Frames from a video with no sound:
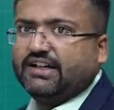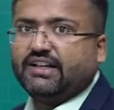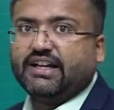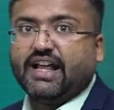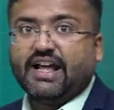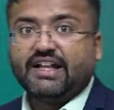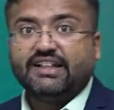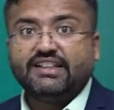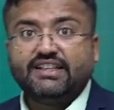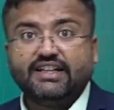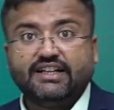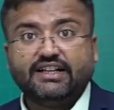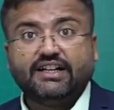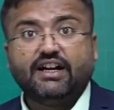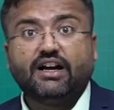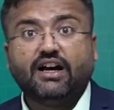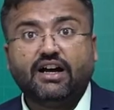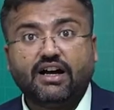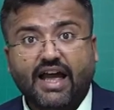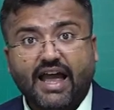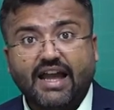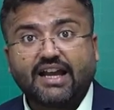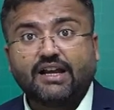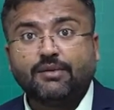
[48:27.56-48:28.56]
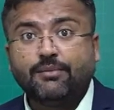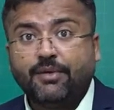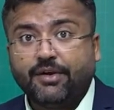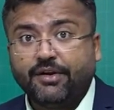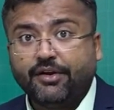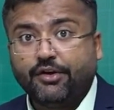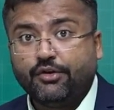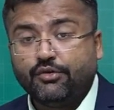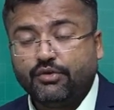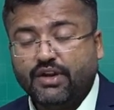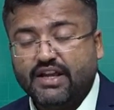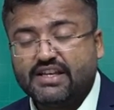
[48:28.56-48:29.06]
angle
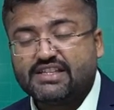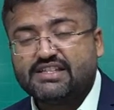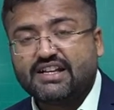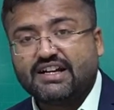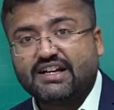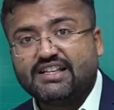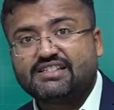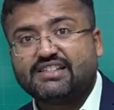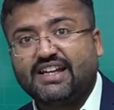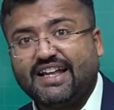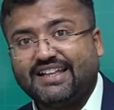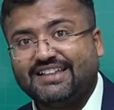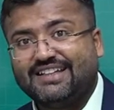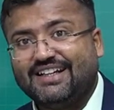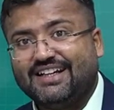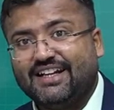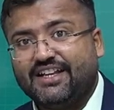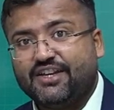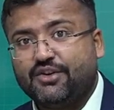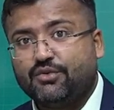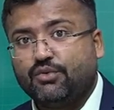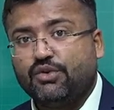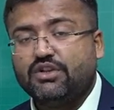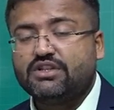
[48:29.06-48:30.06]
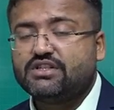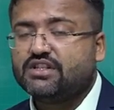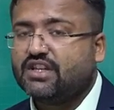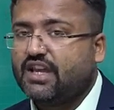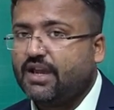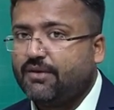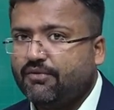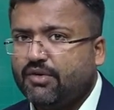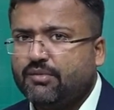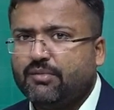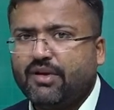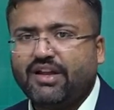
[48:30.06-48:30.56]
between two lines, that is tan theta equals
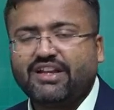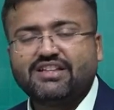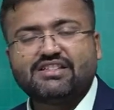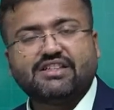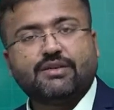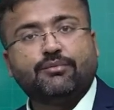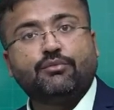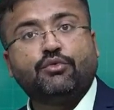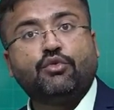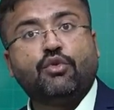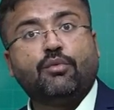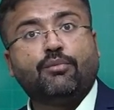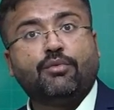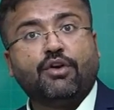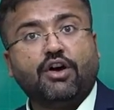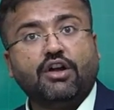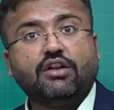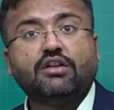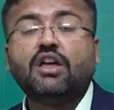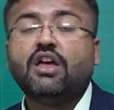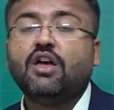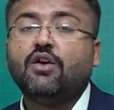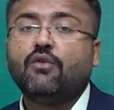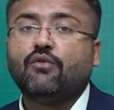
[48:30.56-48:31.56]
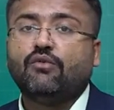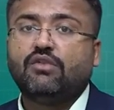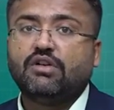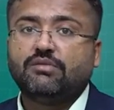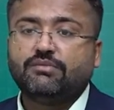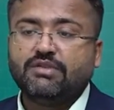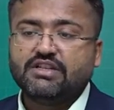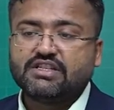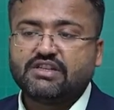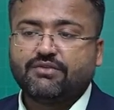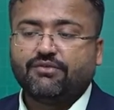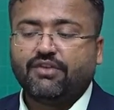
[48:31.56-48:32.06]
M1 minus M2 upon 1
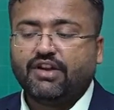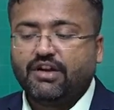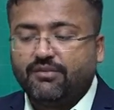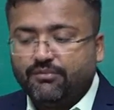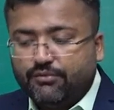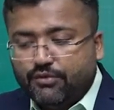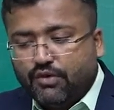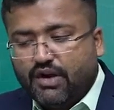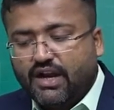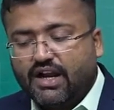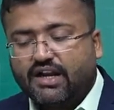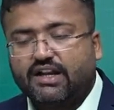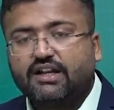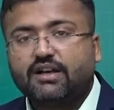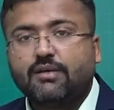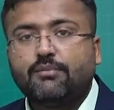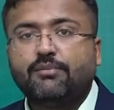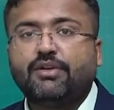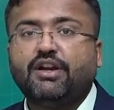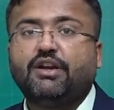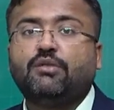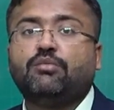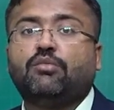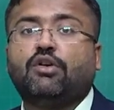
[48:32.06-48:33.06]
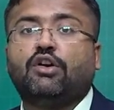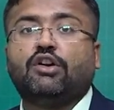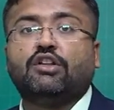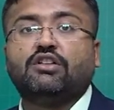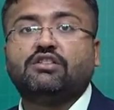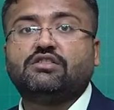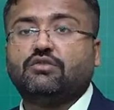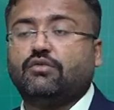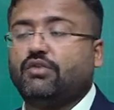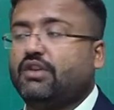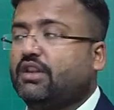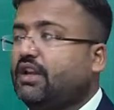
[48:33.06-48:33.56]
plus M1 M2 and a complete
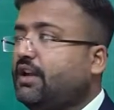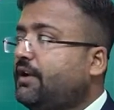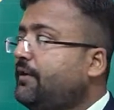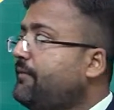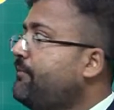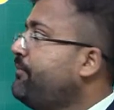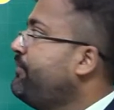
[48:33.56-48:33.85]
modulus over there.